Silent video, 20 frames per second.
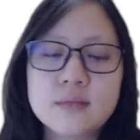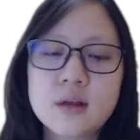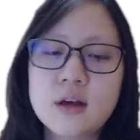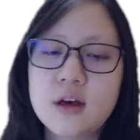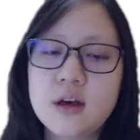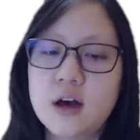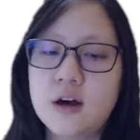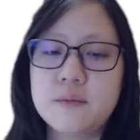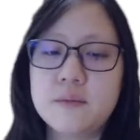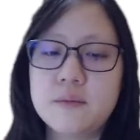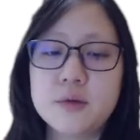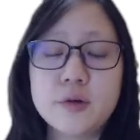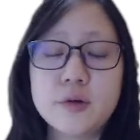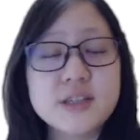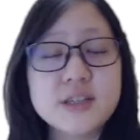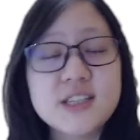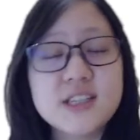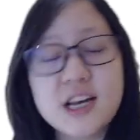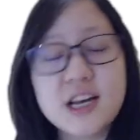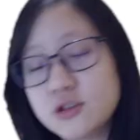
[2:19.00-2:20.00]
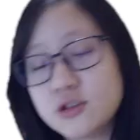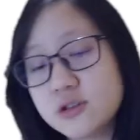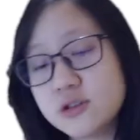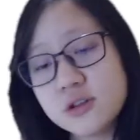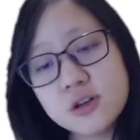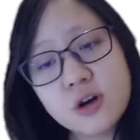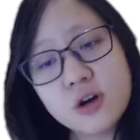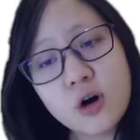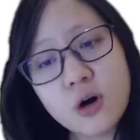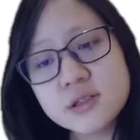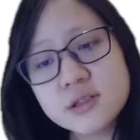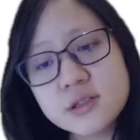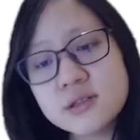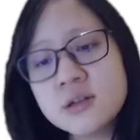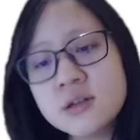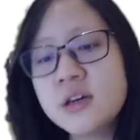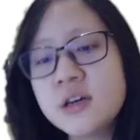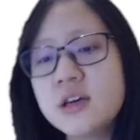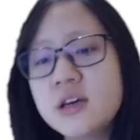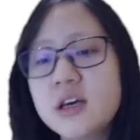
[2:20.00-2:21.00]
um, during sexual intercourse,
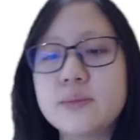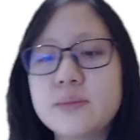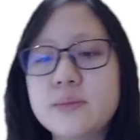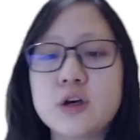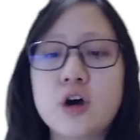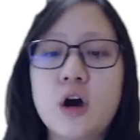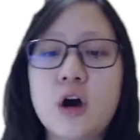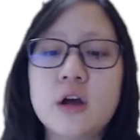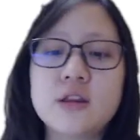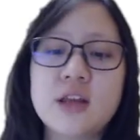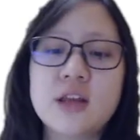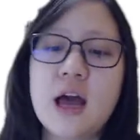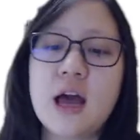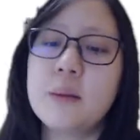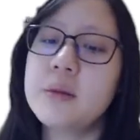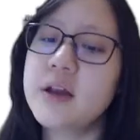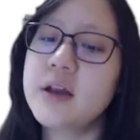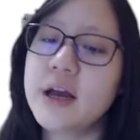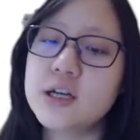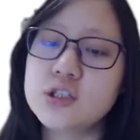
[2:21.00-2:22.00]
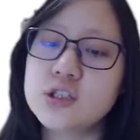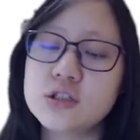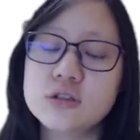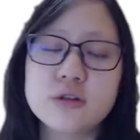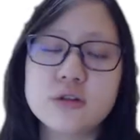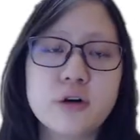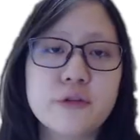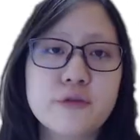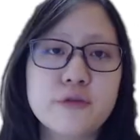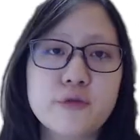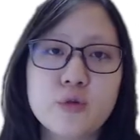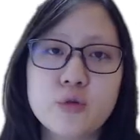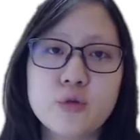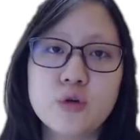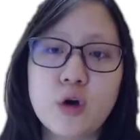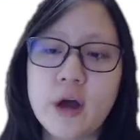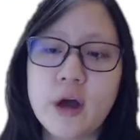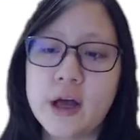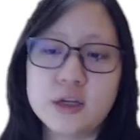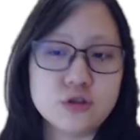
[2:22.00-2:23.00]
it could be contamination of food
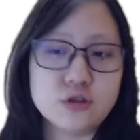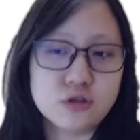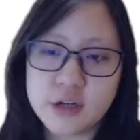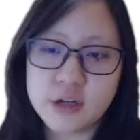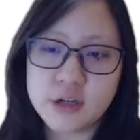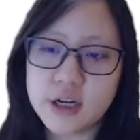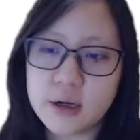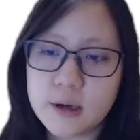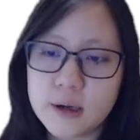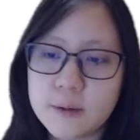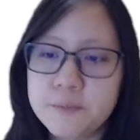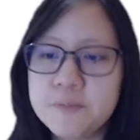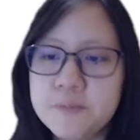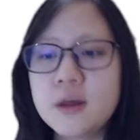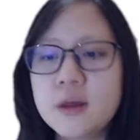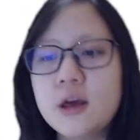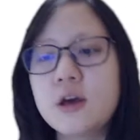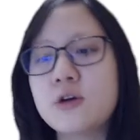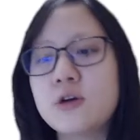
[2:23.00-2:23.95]
and drink, it